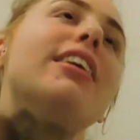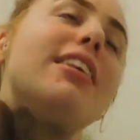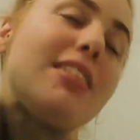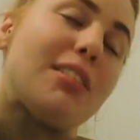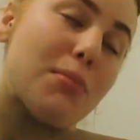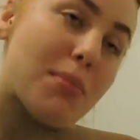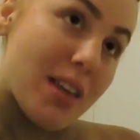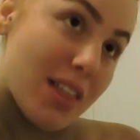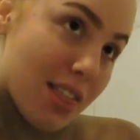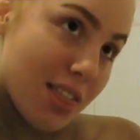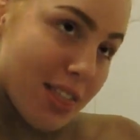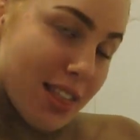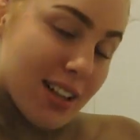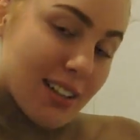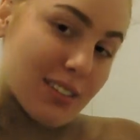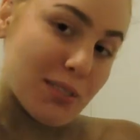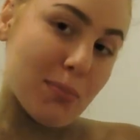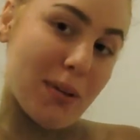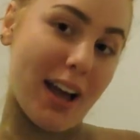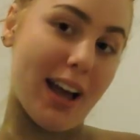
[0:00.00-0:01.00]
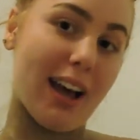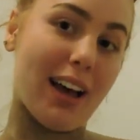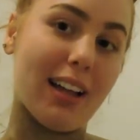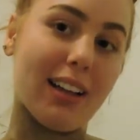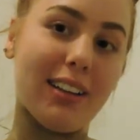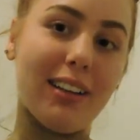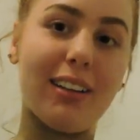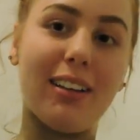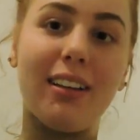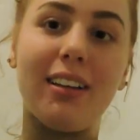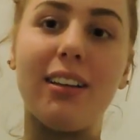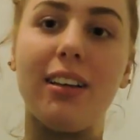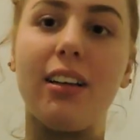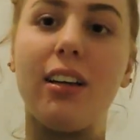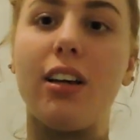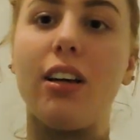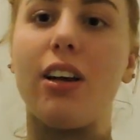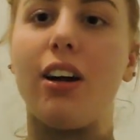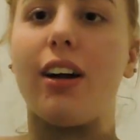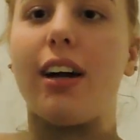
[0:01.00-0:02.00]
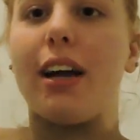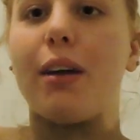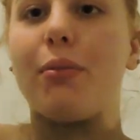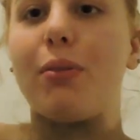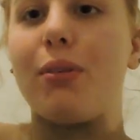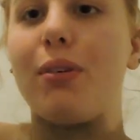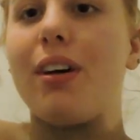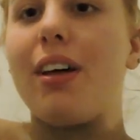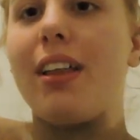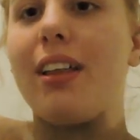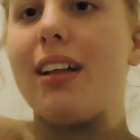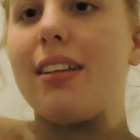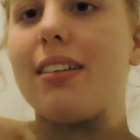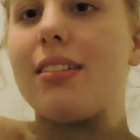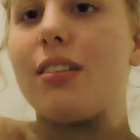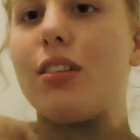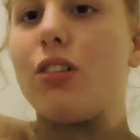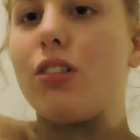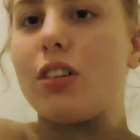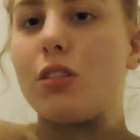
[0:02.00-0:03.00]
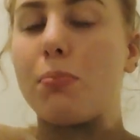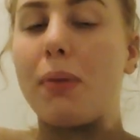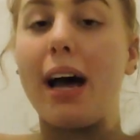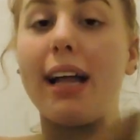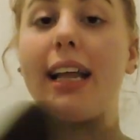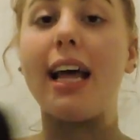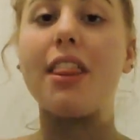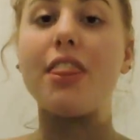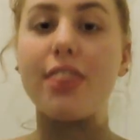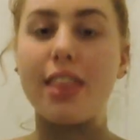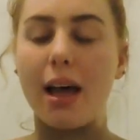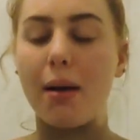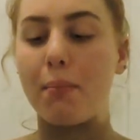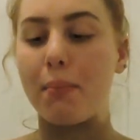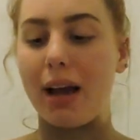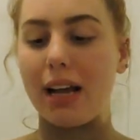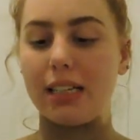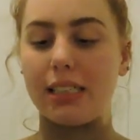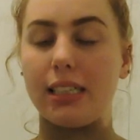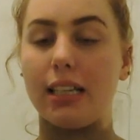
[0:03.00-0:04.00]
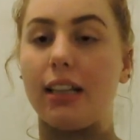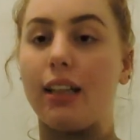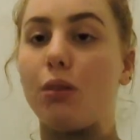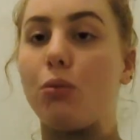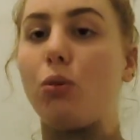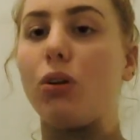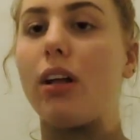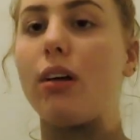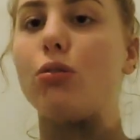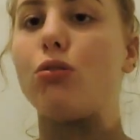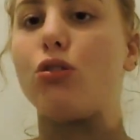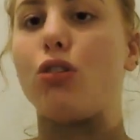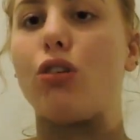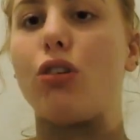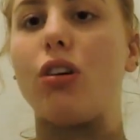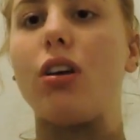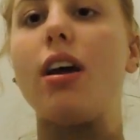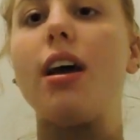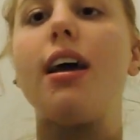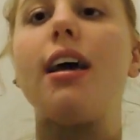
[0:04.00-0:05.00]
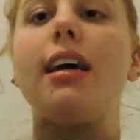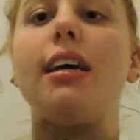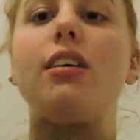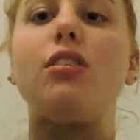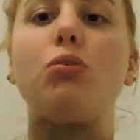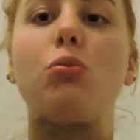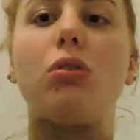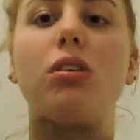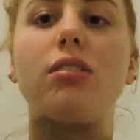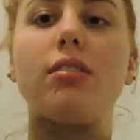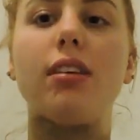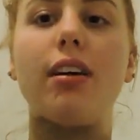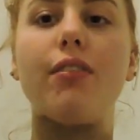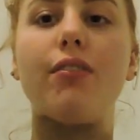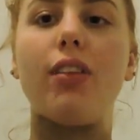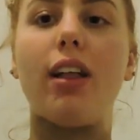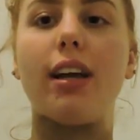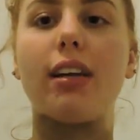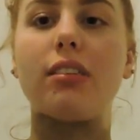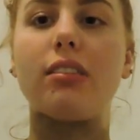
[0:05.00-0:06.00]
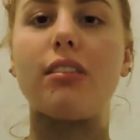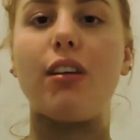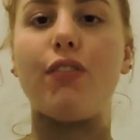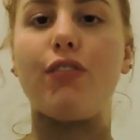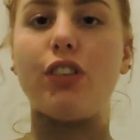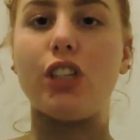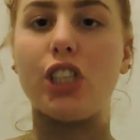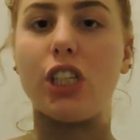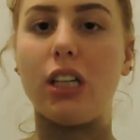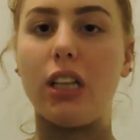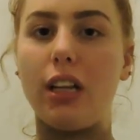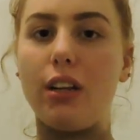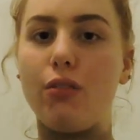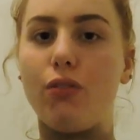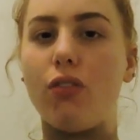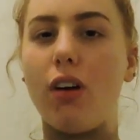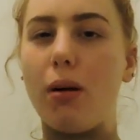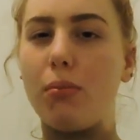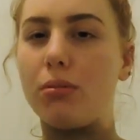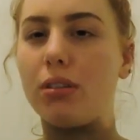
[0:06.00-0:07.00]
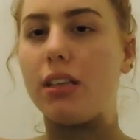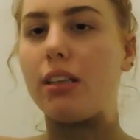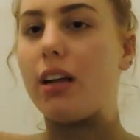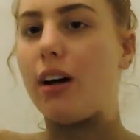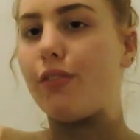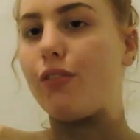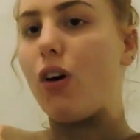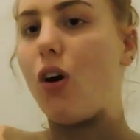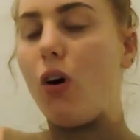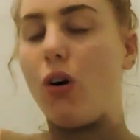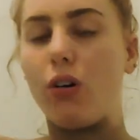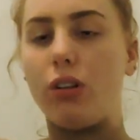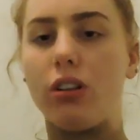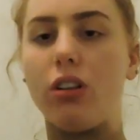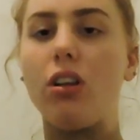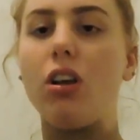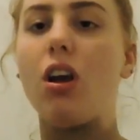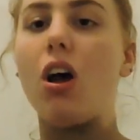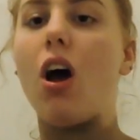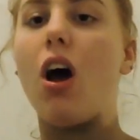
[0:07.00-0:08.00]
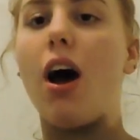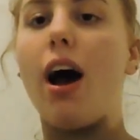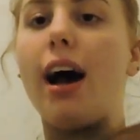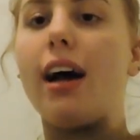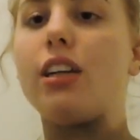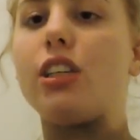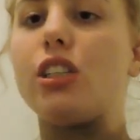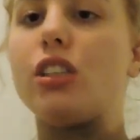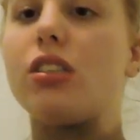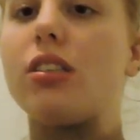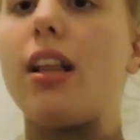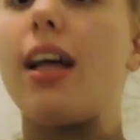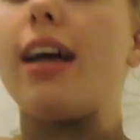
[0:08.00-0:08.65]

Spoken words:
it to be this bad. Okay, well, that doesn't look as bad. And then basically what I'll do is once I've like sufficiently rubbed enough on, I just